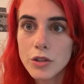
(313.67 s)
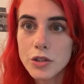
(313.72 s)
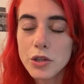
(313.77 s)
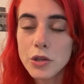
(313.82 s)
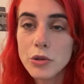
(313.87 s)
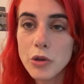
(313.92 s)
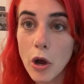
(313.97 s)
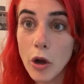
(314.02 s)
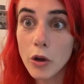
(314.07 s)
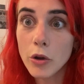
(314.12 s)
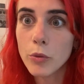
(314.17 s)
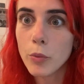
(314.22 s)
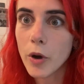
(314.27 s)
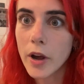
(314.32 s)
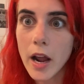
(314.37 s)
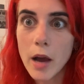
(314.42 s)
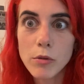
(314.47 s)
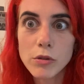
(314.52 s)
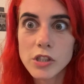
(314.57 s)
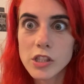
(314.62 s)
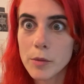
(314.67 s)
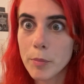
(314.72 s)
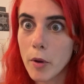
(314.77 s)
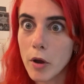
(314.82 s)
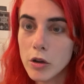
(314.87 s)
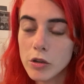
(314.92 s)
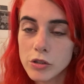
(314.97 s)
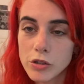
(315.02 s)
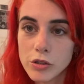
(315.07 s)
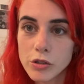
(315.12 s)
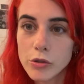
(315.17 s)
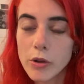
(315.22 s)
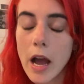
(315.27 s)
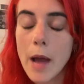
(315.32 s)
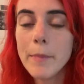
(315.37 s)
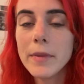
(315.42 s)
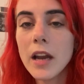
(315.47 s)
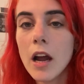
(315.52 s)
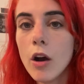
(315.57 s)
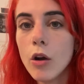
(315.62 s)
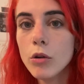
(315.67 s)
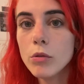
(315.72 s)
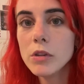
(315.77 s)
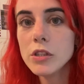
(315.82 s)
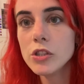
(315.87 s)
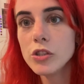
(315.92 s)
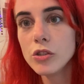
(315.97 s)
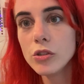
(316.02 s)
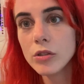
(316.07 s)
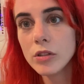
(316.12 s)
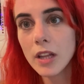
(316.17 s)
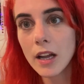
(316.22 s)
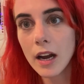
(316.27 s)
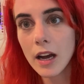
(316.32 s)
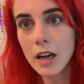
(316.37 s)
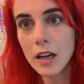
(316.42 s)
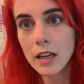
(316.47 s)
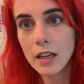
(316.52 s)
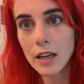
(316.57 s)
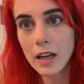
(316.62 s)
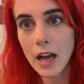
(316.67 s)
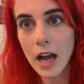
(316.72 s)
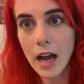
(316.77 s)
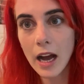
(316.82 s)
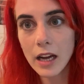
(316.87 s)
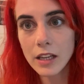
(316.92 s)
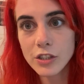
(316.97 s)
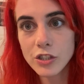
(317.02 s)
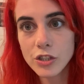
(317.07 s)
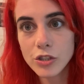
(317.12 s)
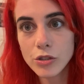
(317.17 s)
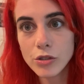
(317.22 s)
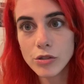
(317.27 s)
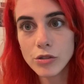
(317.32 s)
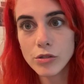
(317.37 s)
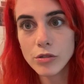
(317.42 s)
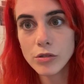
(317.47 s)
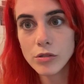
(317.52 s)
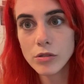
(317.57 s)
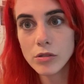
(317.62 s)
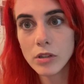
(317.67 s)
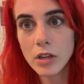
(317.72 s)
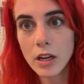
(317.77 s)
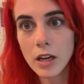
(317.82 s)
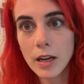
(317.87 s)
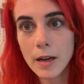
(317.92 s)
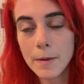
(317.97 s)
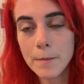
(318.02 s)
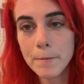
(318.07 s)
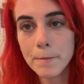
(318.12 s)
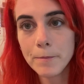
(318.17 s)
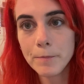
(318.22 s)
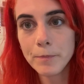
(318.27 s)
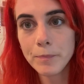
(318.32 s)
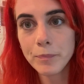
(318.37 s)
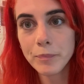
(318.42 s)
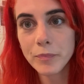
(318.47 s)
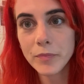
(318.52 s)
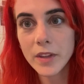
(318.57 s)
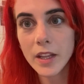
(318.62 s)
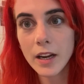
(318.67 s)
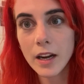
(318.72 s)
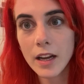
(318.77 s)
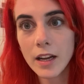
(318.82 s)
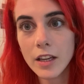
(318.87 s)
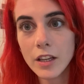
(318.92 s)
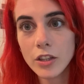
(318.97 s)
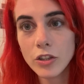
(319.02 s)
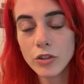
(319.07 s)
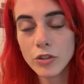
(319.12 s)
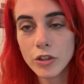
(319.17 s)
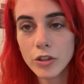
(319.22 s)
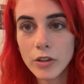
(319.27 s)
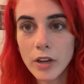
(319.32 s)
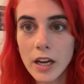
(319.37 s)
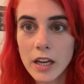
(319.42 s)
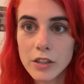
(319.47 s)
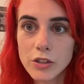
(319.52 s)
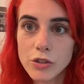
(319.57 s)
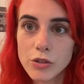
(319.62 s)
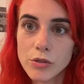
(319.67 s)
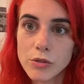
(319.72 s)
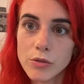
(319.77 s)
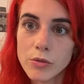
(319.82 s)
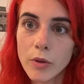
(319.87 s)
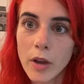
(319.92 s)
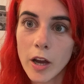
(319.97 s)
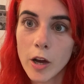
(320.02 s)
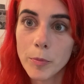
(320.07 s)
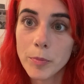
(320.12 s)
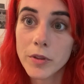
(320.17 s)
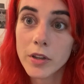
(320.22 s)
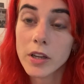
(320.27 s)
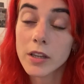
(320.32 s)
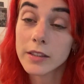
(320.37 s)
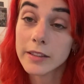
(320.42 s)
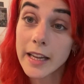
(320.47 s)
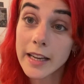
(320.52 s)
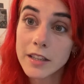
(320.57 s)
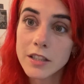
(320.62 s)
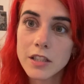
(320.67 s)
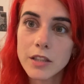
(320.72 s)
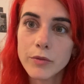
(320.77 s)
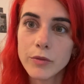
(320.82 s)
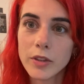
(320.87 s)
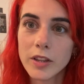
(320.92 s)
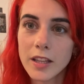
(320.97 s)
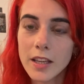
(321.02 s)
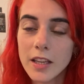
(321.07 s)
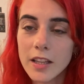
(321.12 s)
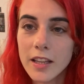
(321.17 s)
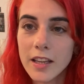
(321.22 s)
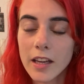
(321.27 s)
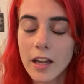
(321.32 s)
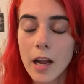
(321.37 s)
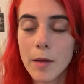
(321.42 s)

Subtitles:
know what I was supposed to do. I mean, I always knew that I had to, had to help the collective with healing it.